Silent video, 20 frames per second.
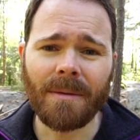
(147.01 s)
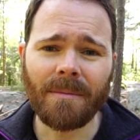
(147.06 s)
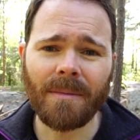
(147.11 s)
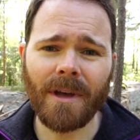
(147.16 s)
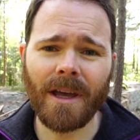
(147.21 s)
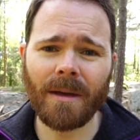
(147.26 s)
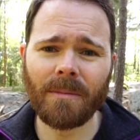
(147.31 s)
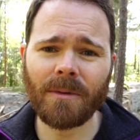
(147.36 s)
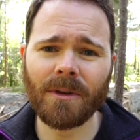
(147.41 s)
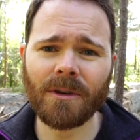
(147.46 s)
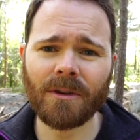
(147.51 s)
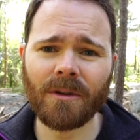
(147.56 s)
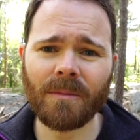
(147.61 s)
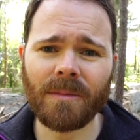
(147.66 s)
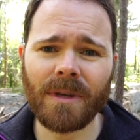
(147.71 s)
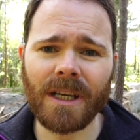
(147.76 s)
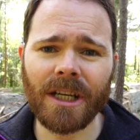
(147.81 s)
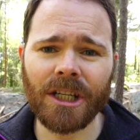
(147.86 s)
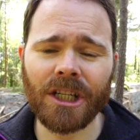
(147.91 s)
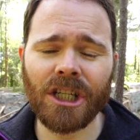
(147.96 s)
maybe you're
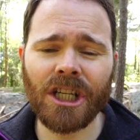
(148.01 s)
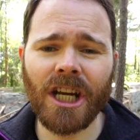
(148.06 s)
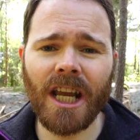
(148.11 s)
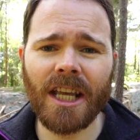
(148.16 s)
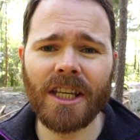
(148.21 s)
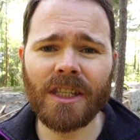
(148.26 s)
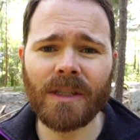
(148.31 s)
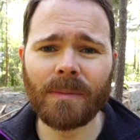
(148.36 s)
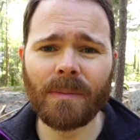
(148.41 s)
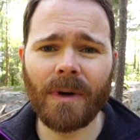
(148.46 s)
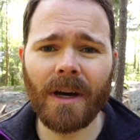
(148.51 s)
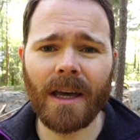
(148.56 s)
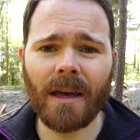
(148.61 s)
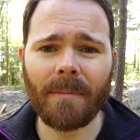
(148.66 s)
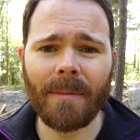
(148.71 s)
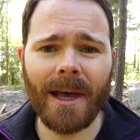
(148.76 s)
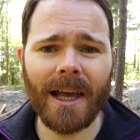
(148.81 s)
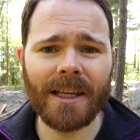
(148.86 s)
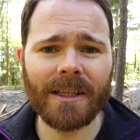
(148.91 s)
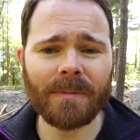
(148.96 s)
being chased by a
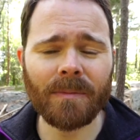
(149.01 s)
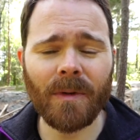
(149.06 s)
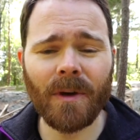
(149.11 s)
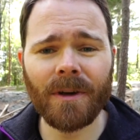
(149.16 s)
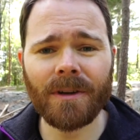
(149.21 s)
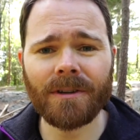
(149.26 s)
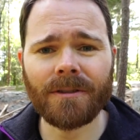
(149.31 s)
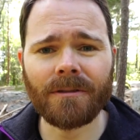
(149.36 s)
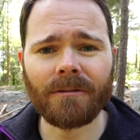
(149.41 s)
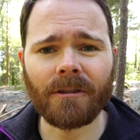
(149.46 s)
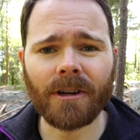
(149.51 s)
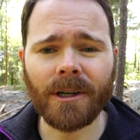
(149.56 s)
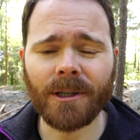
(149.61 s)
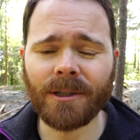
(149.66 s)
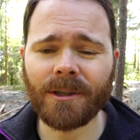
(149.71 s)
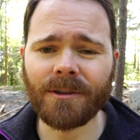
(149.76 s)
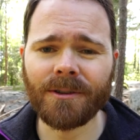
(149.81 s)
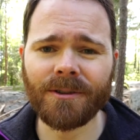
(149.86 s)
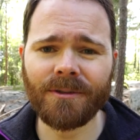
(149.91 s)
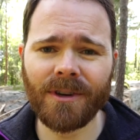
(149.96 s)
mass murderer in
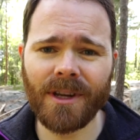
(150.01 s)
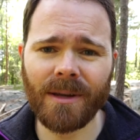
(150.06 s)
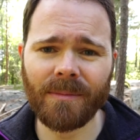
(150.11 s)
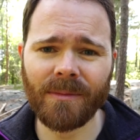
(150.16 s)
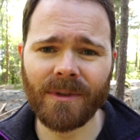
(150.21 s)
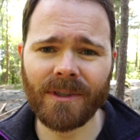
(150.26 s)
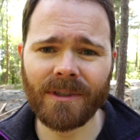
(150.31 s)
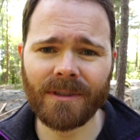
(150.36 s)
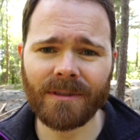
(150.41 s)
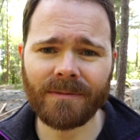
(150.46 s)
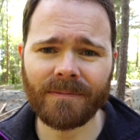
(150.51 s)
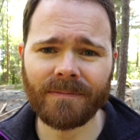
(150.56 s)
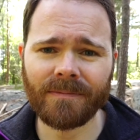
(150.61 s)
your dreams.